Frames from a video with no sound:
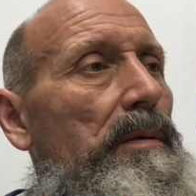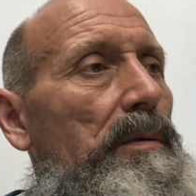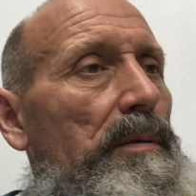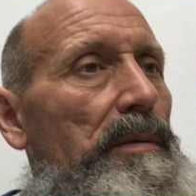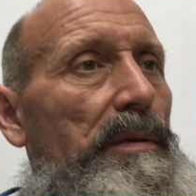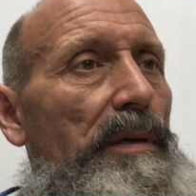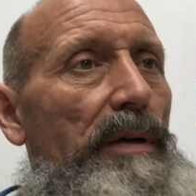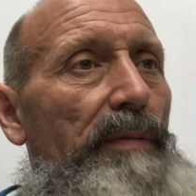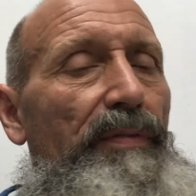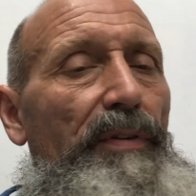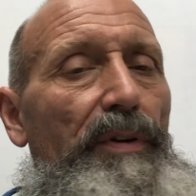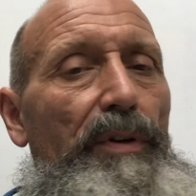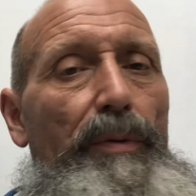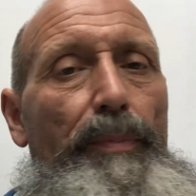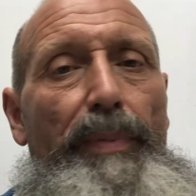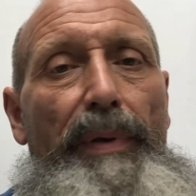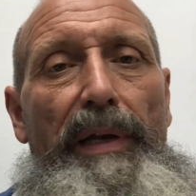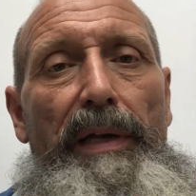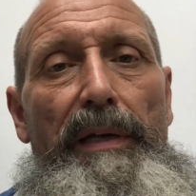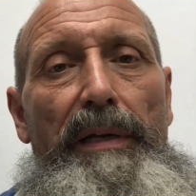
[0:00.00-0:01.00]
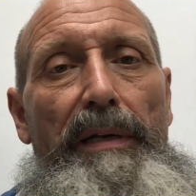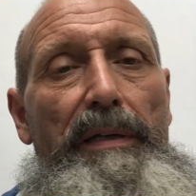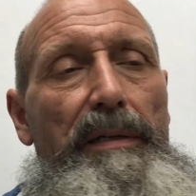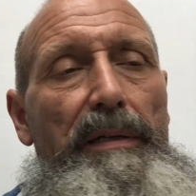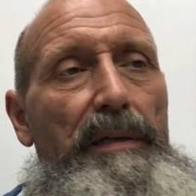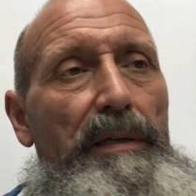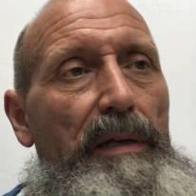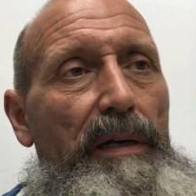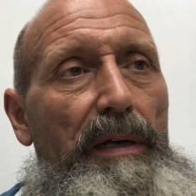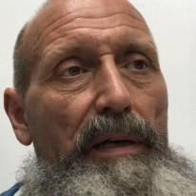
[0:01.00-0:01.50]
The
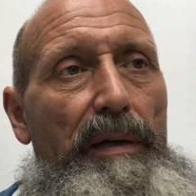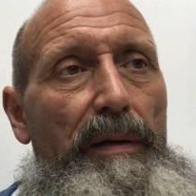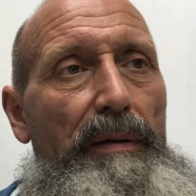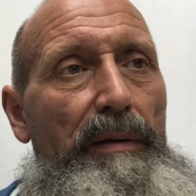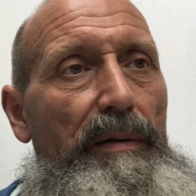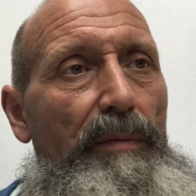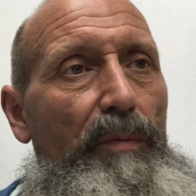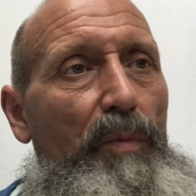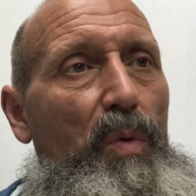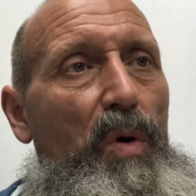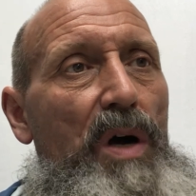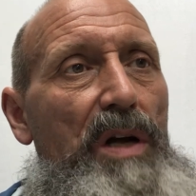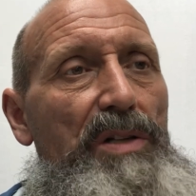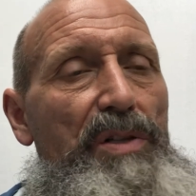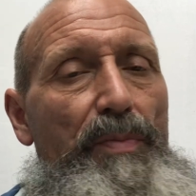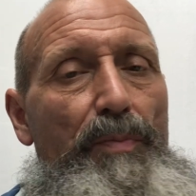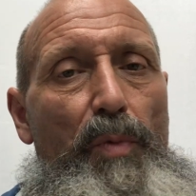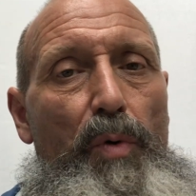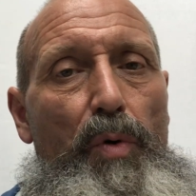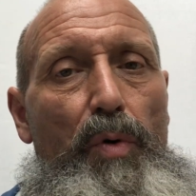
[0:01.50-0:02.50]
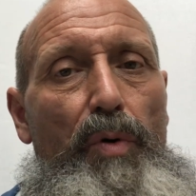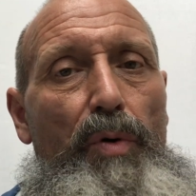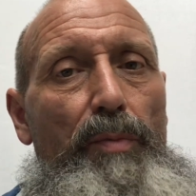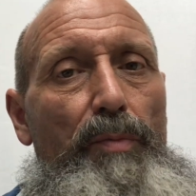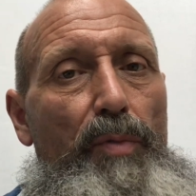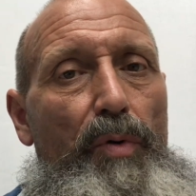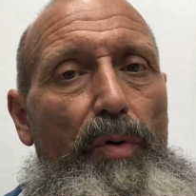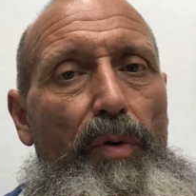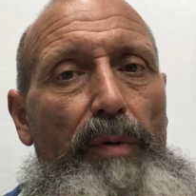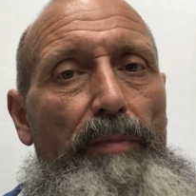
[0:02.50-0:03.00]
Filipina wants more and
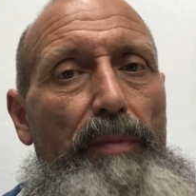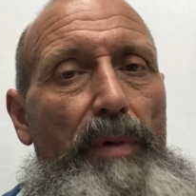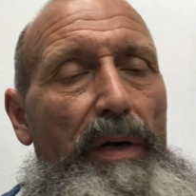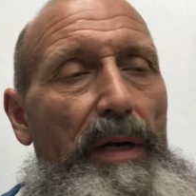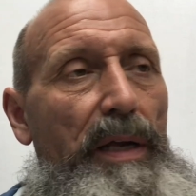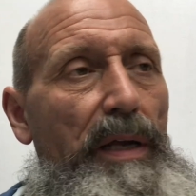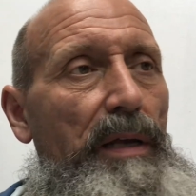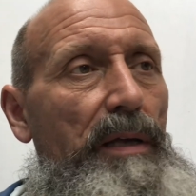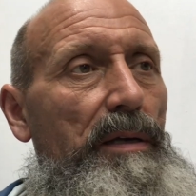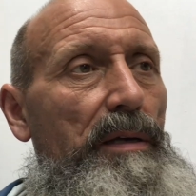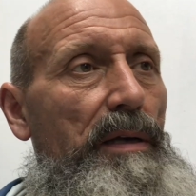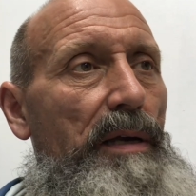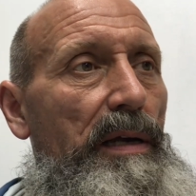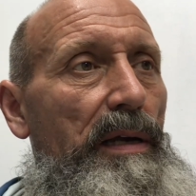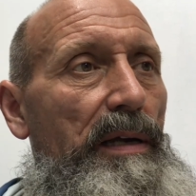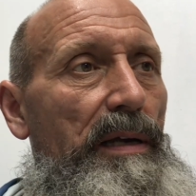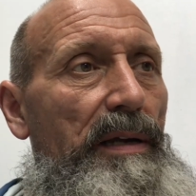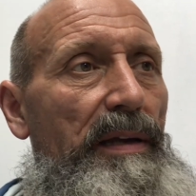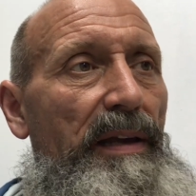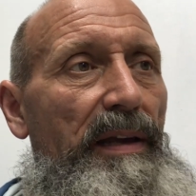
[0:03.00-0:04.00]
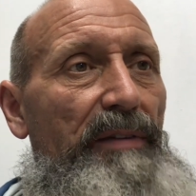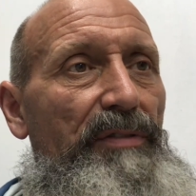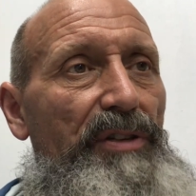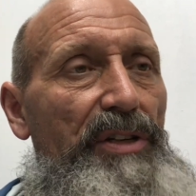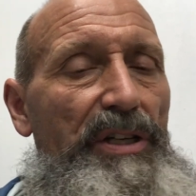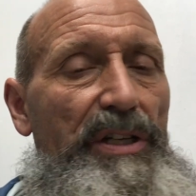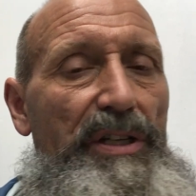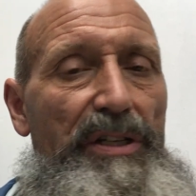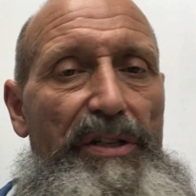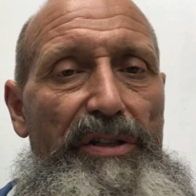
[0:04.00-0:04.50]
more money, and if
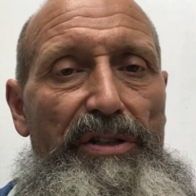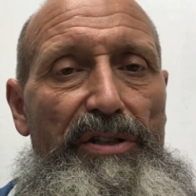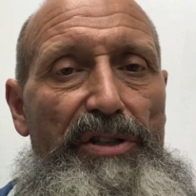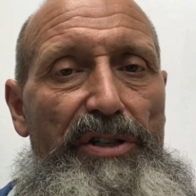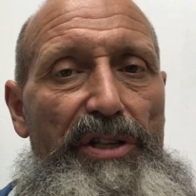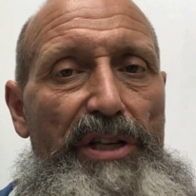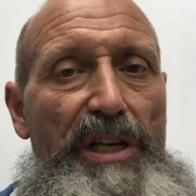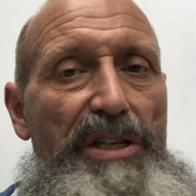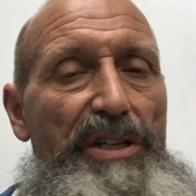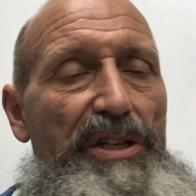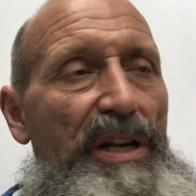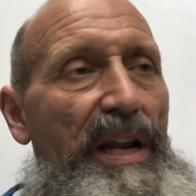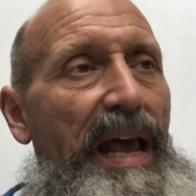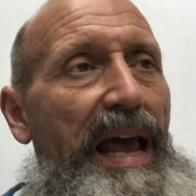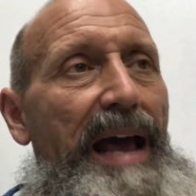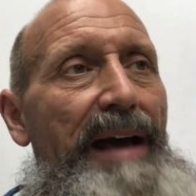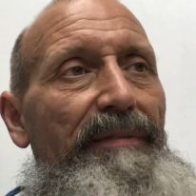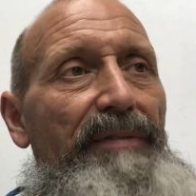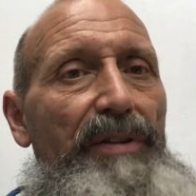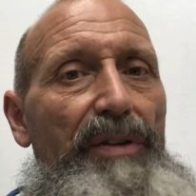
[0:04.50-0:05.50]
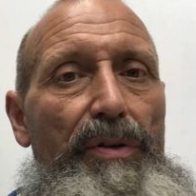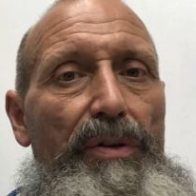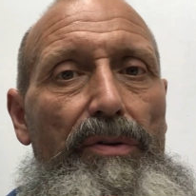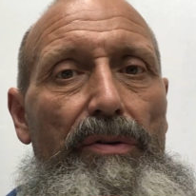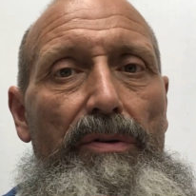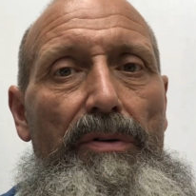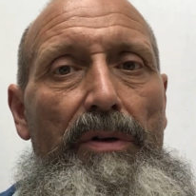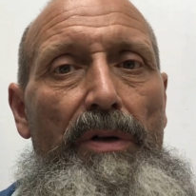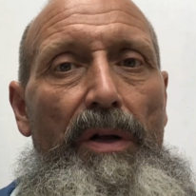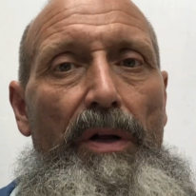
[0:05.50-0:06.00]
she sees an
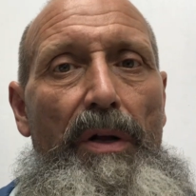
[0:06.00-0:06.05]
avenue